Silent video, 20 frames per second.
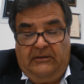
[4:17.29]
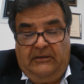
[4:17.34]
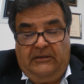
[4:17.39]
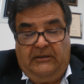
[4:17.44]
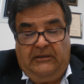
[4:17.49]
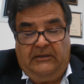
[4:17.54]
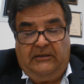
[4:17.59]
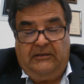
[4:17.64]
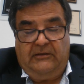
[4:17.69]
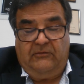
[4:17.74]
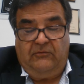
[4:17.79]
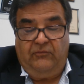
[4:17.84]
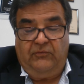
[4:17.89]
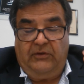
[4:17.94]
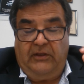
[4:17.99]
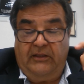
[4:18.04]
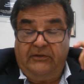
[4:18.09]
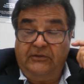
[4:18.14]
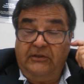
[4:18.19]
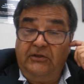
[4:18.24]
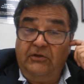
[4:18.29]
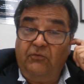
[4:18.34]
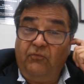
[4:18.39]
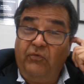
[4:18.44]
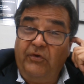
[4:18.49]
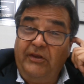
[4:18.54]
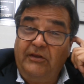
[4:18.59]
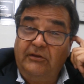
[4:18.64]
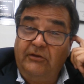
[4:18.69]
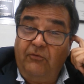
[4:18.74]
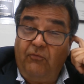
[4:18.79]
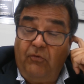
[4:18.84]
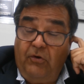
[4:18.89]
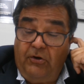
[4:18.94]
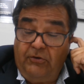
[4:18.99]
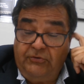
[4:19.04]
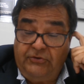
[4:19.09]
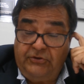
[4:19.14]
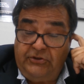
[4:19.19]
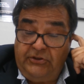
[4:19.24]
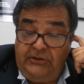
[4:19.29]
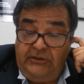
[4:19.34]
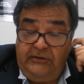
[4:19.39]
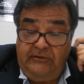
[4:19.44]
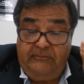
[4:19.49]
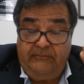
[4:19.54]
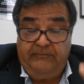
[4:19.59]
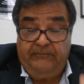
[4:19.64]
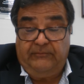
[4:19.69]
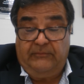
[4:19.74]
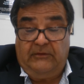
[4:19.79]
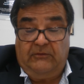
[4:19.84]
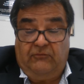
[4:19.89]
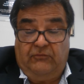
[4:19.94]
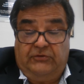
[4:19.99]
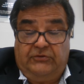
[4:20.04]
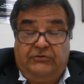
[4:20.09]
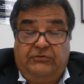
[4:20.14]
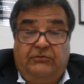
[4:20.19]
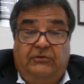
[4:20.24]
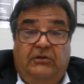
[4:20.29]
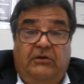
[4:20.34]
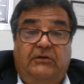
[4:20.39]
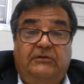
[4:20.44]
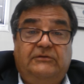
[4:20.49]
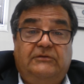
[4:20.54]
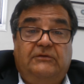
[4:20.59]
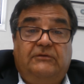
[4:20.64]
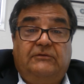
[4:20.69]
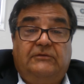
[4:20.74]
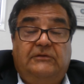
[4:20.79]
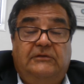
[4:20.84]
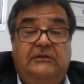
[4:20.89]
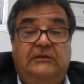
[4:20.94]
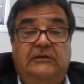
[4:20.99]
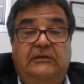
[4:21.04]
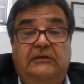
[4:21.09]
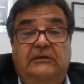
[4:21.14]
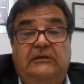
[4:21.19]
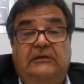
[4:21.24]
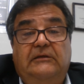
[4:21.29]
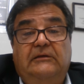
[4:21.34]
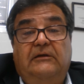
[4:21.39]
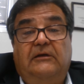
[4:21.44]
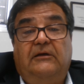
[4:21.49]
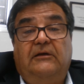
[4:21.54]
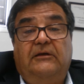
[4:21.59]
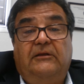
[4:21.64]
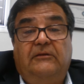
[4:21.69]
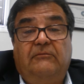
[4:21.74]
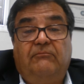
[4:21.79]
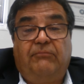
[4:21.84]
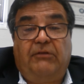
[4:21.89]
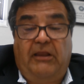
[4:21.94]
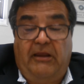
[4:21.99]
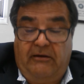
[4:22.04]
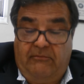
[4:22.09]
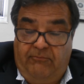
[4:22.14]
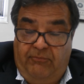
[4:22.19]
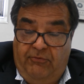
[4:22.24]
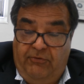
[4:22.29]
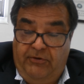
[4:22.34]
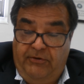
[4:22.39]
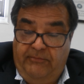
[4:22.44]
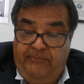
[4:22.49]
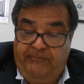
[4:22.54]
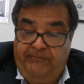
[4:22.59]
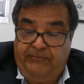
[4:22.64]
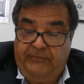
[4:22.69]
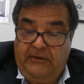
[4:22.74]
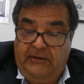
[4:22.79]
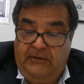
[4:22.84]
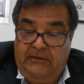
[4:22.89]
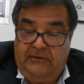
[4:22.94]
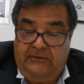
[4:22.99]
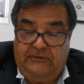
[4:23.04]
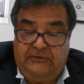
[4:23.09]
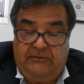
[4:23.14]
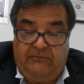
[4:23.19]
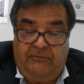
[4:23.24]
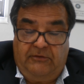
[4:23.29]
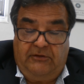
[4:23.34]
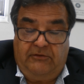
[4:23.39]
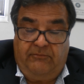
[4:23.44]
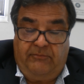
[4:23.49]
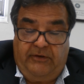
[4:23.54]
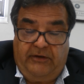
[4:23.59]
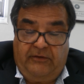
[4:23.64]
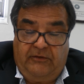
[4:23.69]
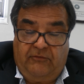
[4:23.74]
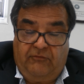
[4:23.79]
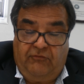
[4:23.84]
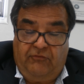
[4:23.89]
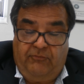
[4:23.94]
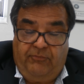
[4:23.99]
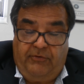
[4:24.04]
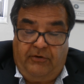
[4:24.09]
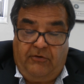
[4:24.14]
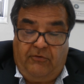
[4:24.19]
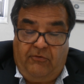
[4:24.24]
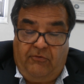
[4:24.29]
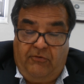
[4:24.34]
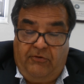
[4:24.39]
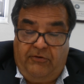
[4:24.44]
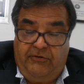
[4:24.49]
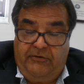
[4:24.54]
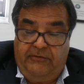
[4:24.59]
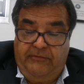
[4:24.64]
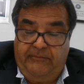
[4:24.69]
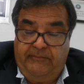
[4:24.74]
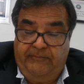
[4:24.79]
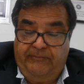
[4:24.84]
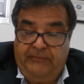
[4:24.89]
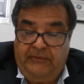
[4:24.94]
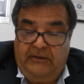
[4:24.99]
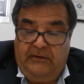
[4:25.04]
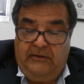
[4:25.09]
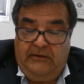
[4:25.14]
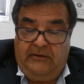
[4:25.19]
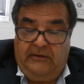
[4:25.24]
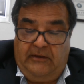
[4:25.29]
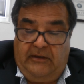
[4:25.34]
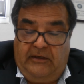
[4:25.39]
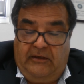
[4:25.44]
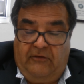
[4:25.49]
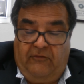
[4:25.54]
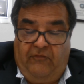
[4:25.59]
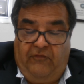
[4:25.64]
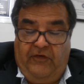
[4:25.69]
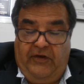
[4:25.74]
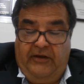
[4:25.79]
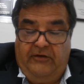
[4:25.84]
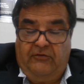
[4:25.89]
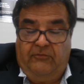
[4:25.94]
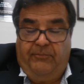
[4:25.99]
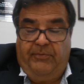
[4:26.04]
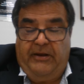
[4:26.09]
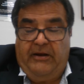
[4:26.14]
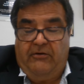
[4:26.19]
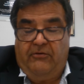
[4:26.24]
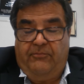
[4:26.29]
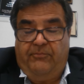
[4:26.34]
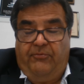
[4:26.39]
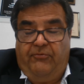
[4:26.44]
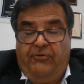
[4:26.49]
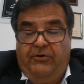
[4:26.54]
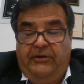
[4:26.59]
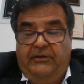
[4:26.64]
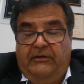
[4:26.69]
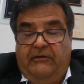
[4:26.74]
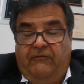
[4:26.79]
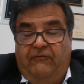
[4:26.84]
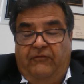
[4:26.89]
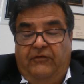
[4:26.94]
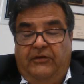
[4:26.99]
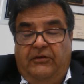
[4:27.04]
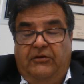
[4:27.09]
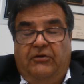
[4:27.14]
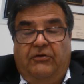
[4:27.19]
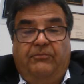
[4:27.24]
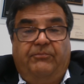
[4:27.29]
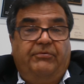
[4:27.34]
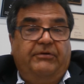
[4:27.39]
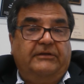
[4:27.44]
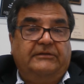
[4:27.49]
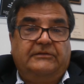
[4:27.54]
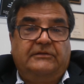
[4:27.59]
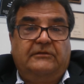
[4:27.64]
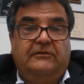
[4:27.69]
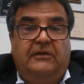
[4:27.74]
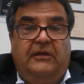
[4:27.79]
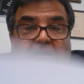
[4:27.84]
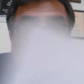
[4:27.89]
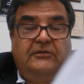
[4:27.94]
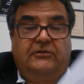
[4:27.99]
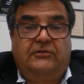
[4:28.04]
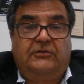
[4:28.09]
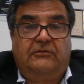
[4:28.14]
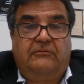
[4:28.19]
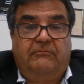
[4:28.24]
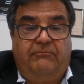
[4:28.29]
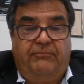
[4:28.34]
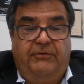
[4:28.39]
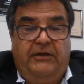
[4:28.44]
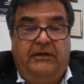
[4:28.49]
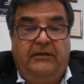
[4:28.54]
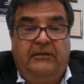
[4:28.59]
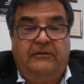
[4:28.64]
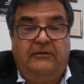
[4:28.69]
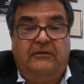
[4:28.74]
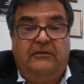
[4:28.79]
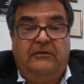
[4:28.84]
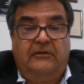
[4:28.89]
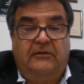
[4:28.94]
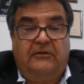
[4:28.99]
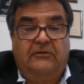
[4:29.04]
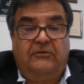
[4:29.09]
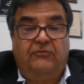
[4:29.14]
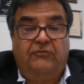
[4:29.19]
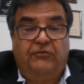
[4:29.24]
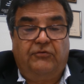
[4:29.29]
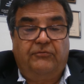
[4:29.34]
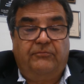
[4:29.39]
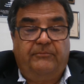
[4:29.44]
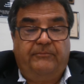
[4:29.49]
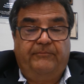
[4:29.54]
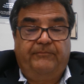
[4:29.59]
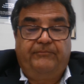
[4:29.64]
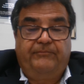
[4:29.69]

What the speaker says: I'll need a weekly worksheet, which you'll also see on Blackboard, submitted by the group recorder, and a final PowerPoint and video presentation by the group.